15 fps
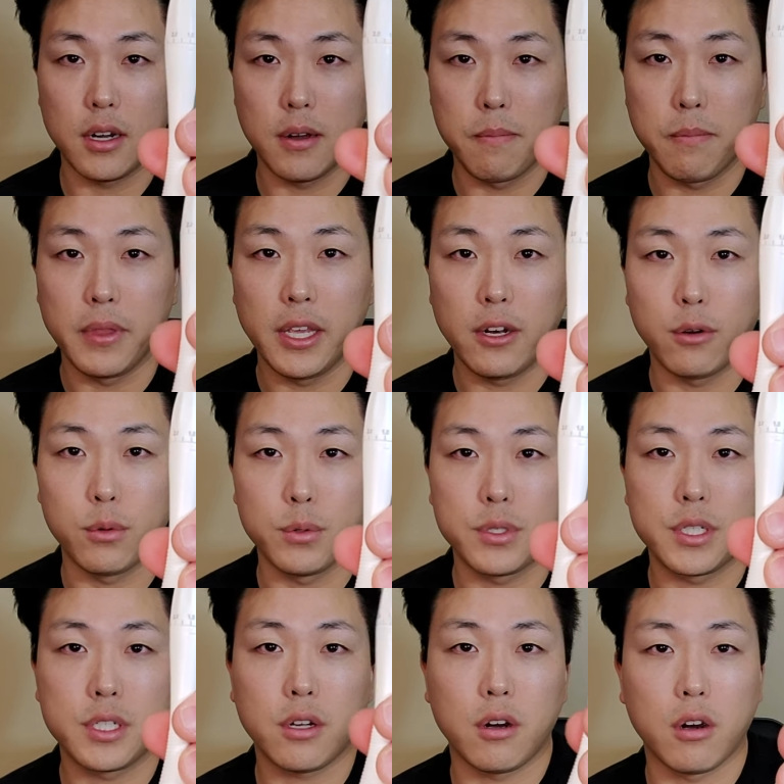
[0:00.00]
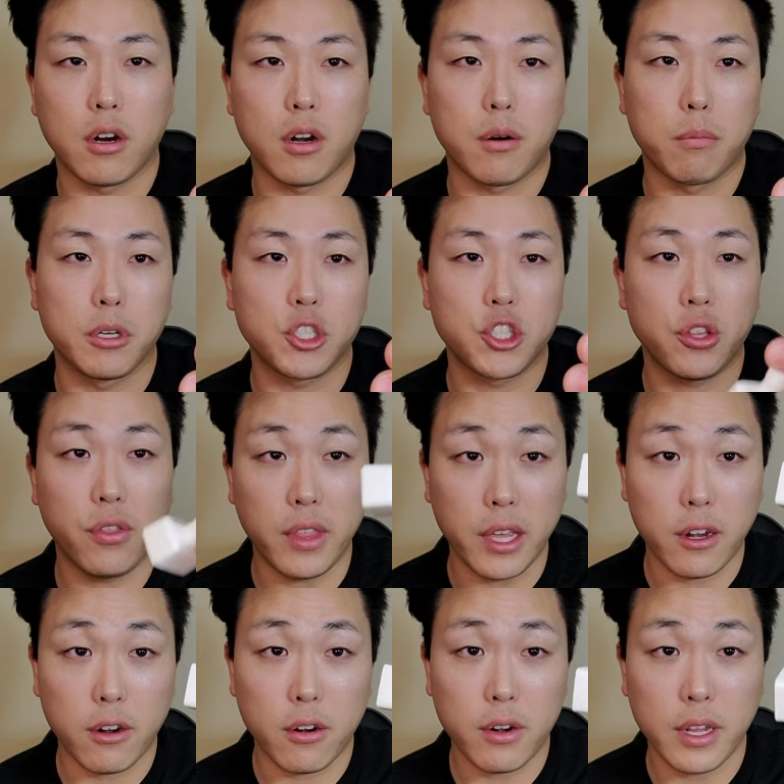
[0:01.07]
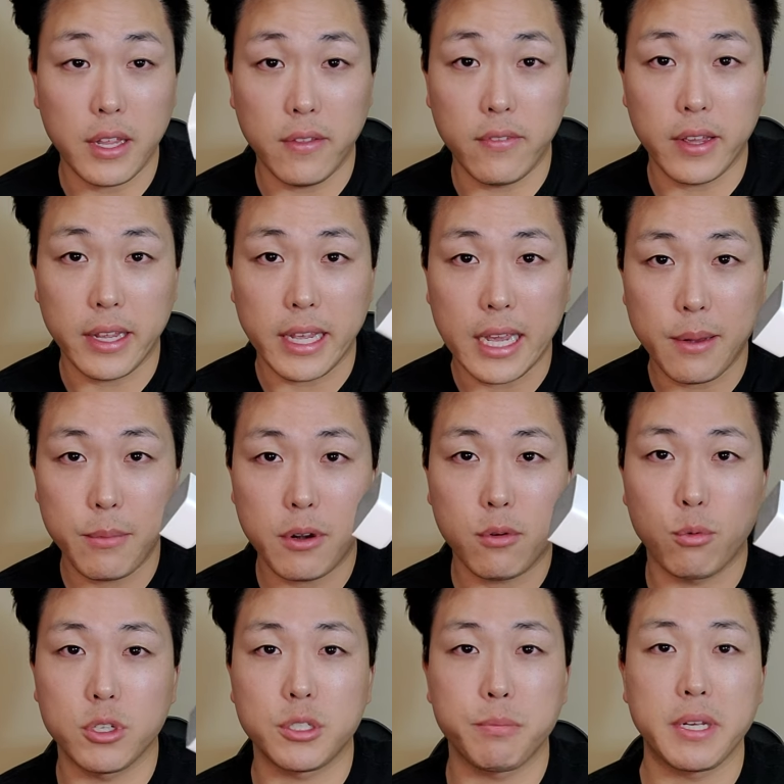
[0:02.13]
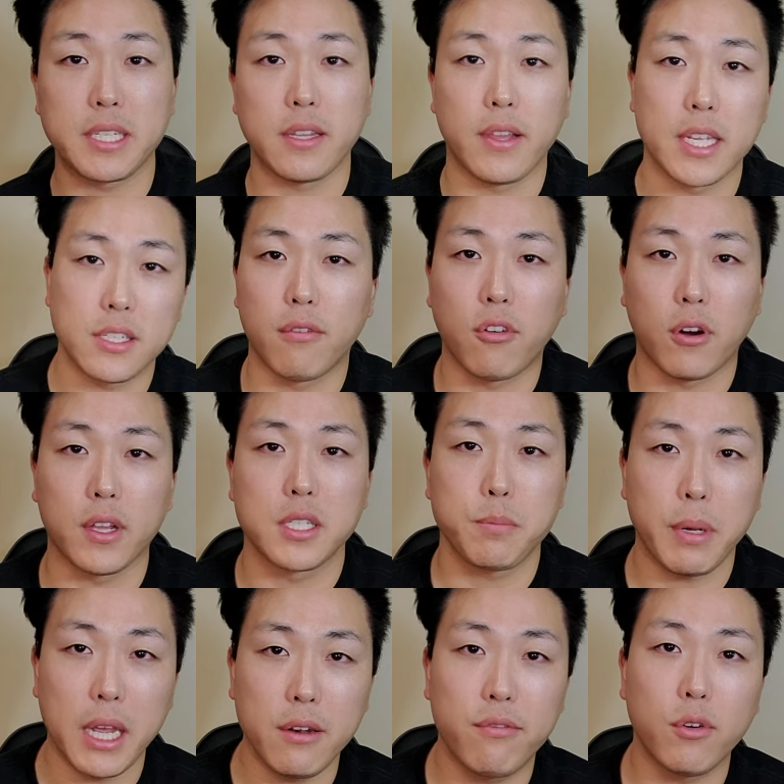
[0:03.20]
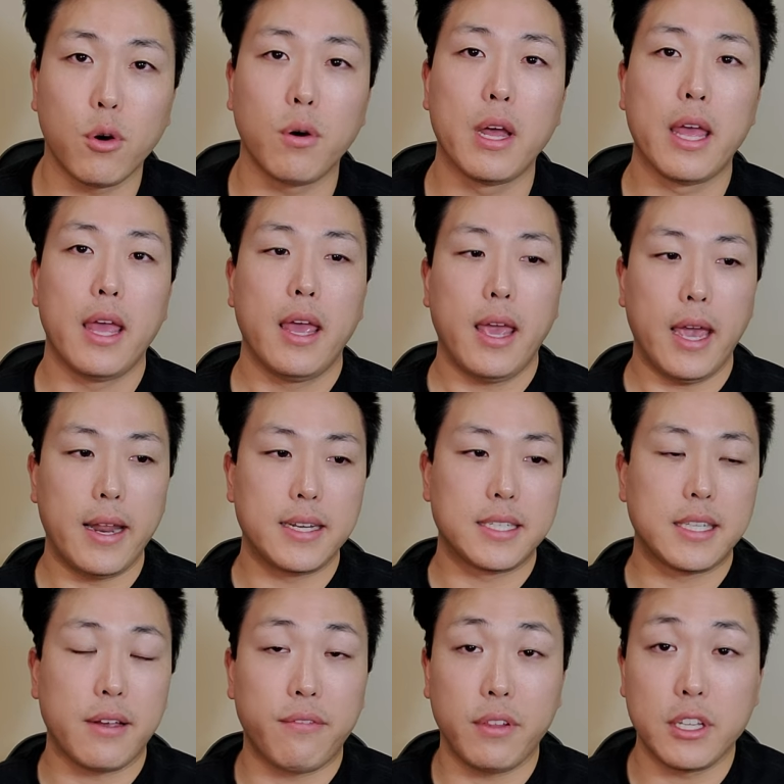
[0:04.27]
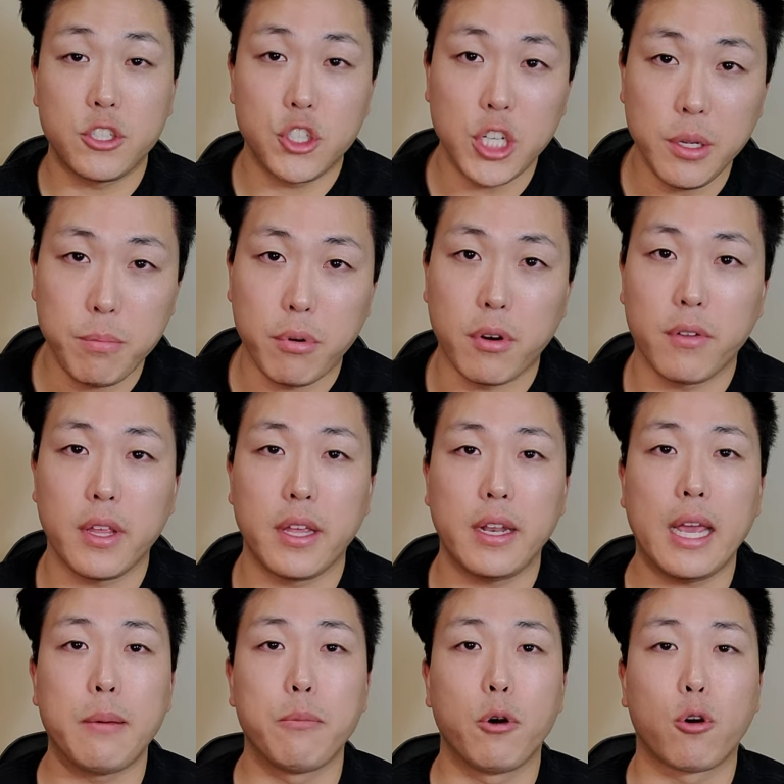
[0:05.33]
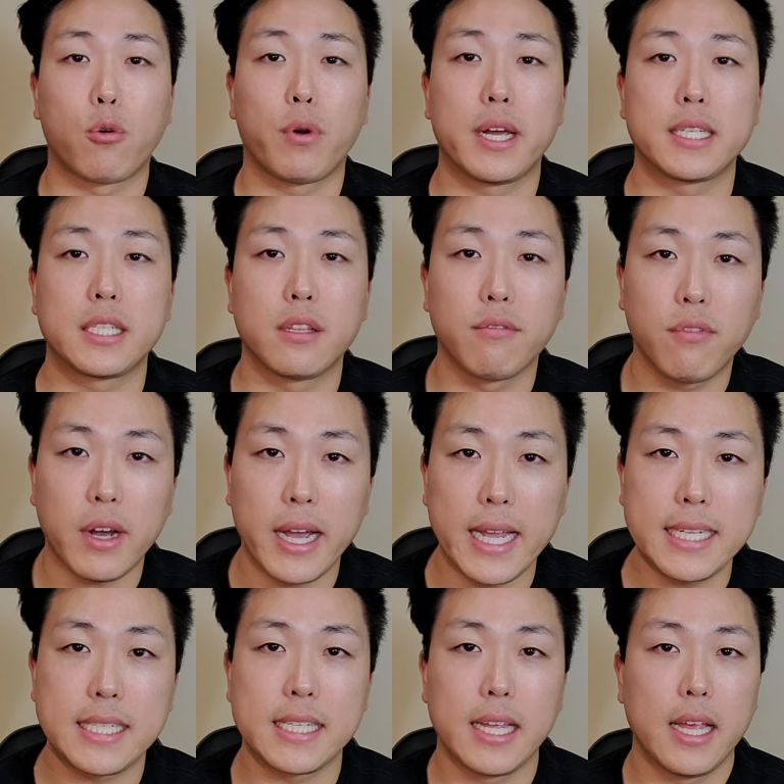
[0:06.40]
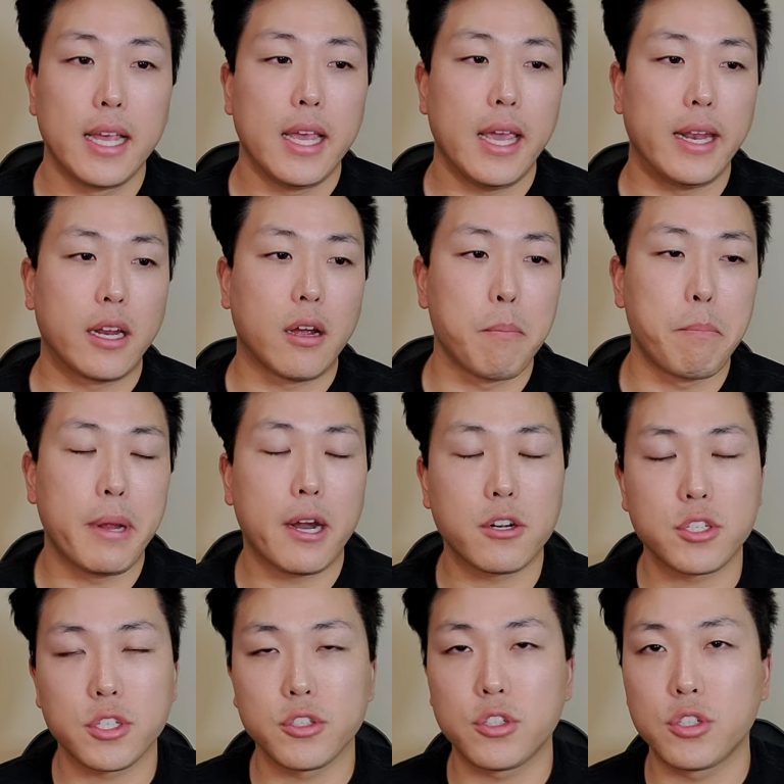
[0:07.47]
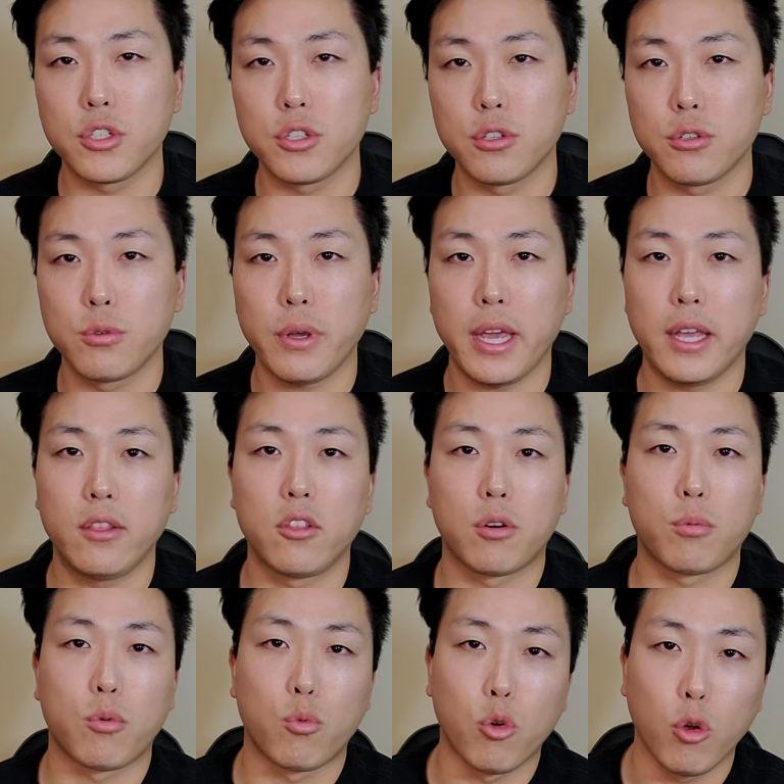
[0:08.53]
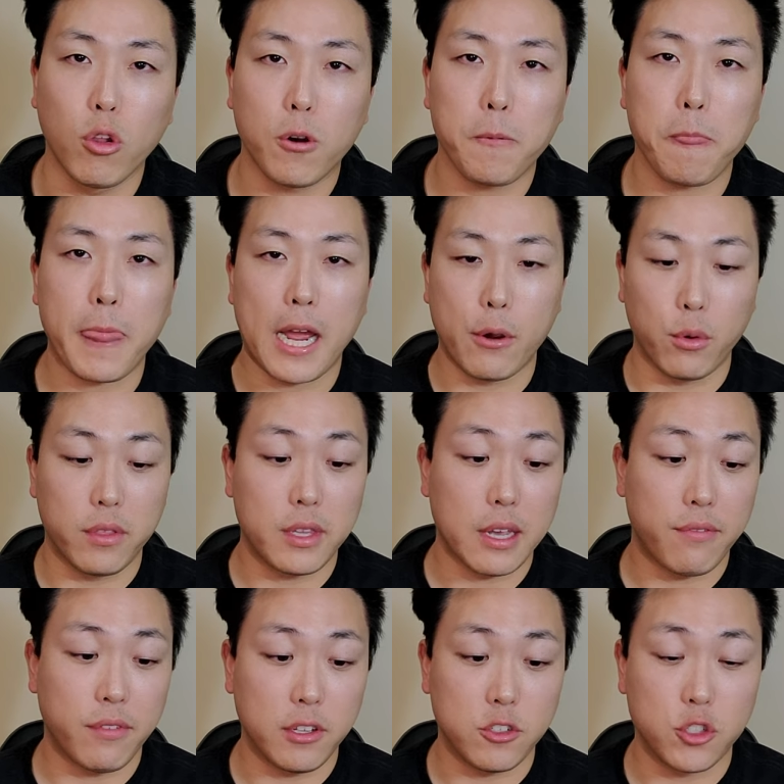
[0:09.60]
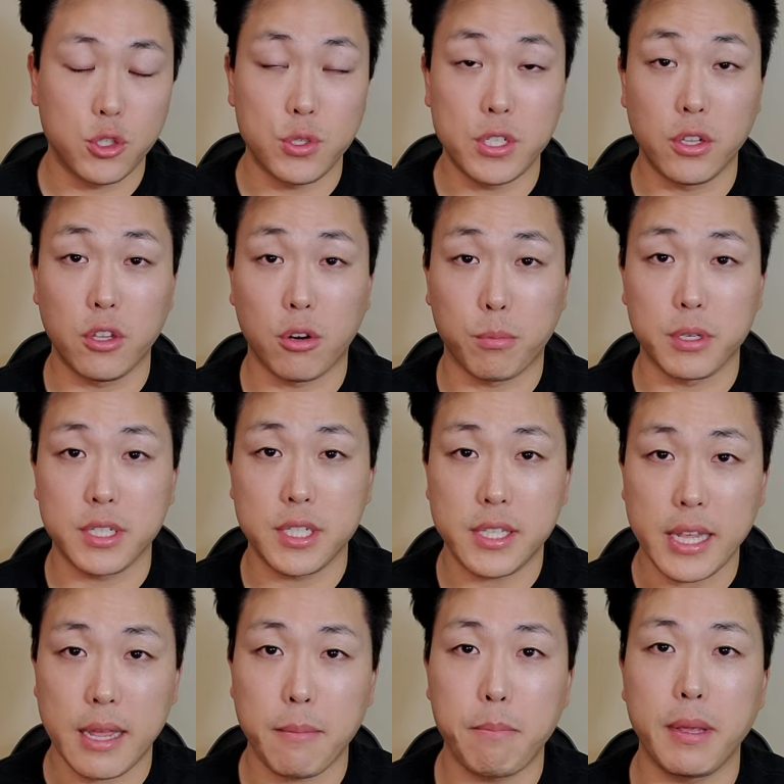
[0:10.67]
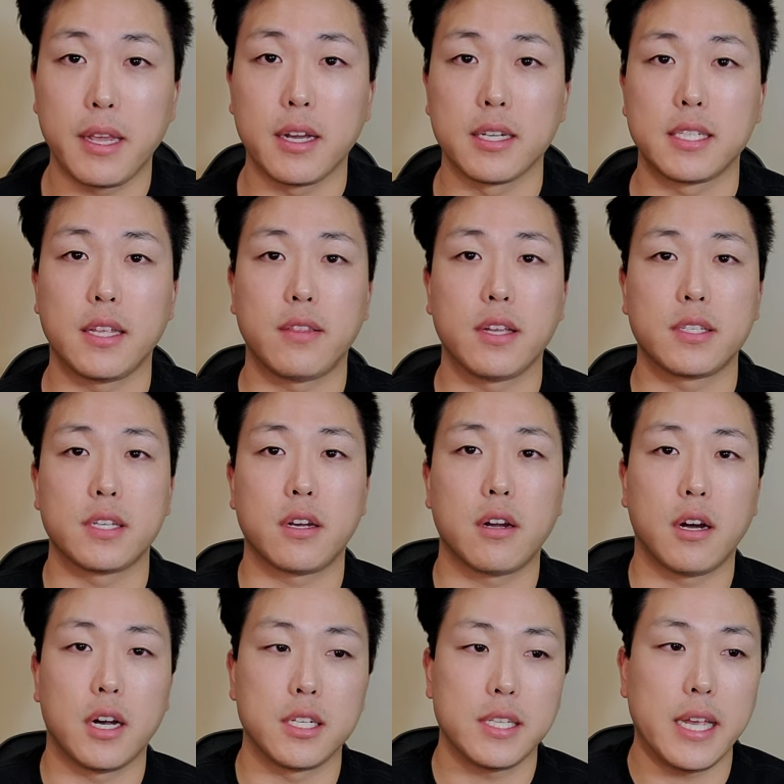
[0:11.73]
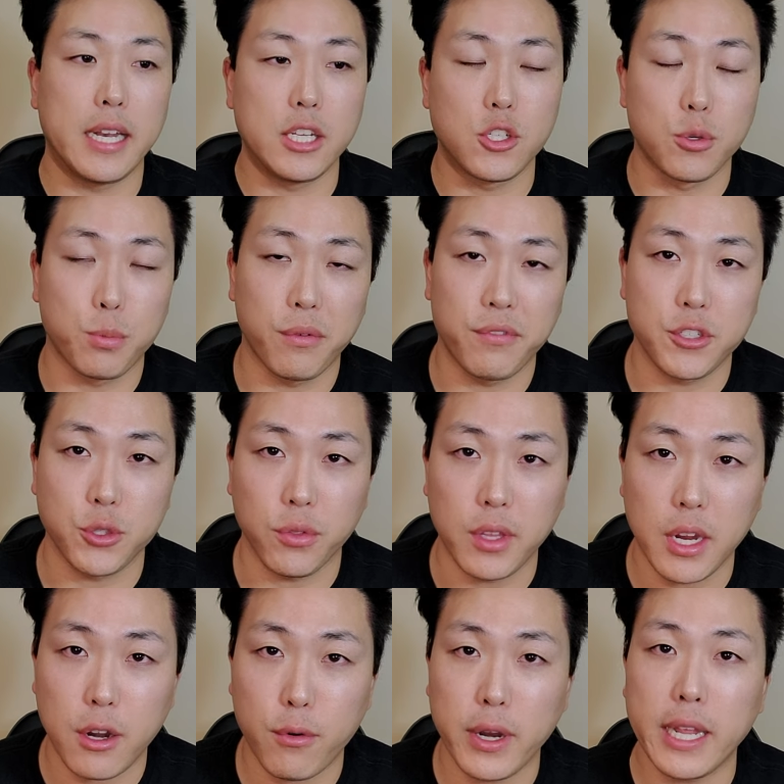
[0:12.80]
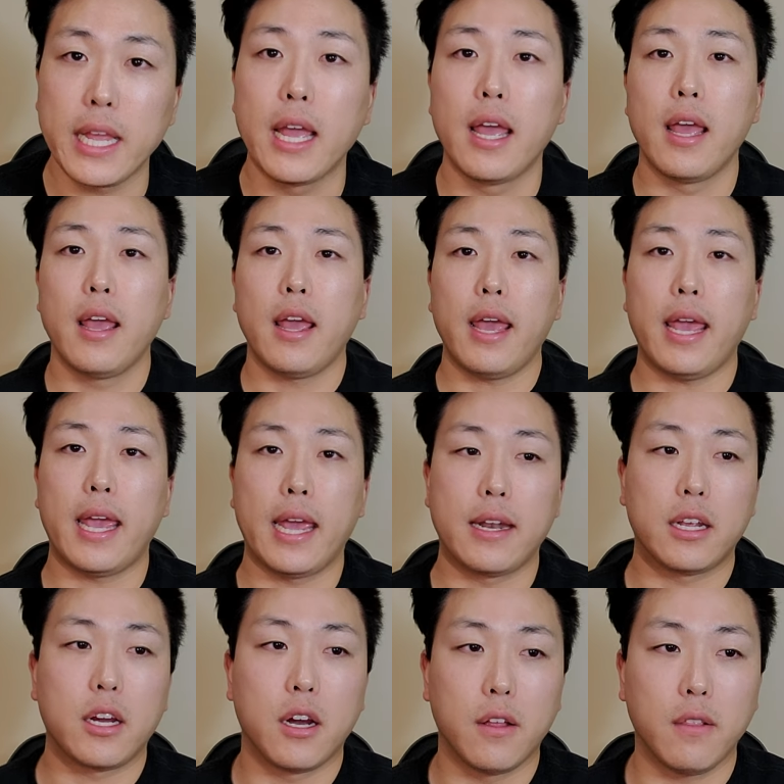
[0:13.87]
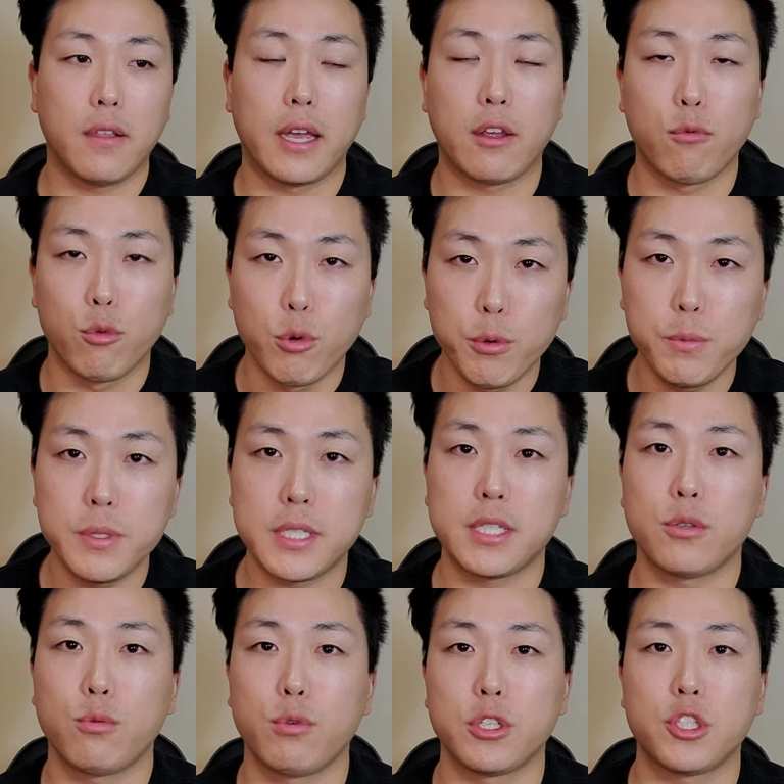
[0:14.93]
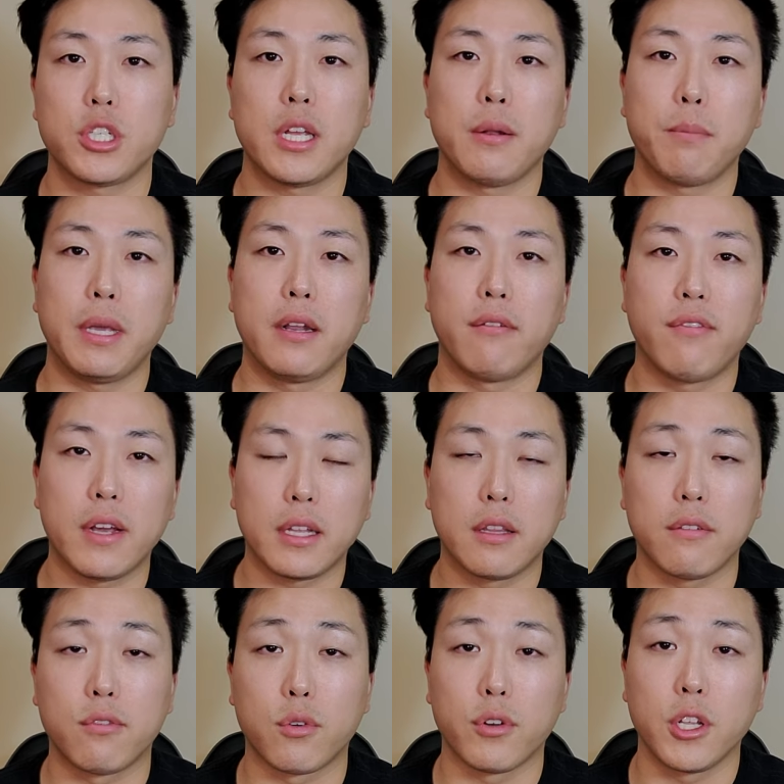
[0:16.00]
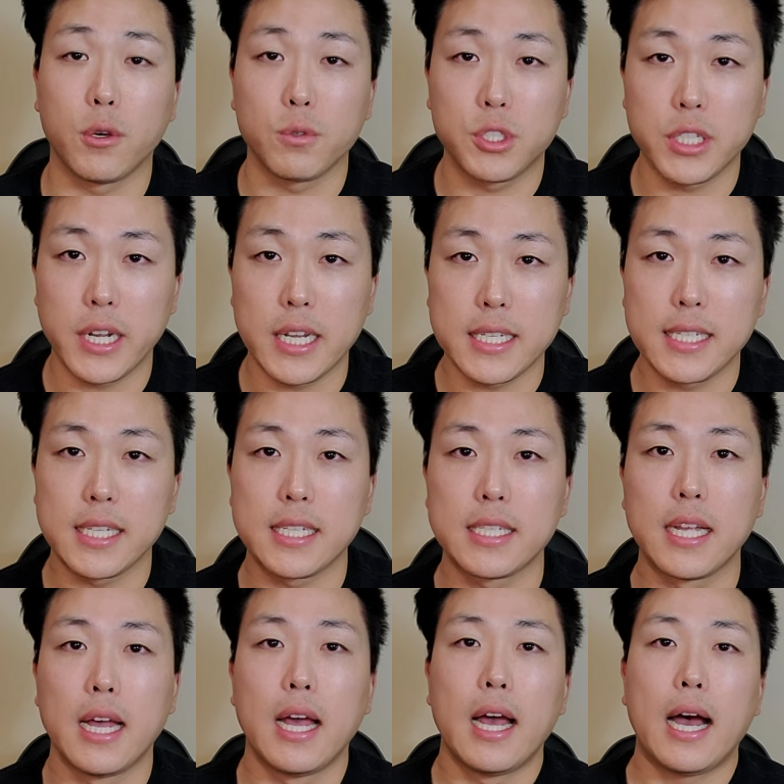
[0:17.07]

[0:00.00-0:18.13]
Needles are much thinner in diameter, which makes it far less painful. And it's definitely cheaper than a motorized device. In comparison to a Derma roller, I would definitely choose a Derma stamp because it doesn't cause any superficial tearing and cut-like wounds, which can be ineffective for neogenesis.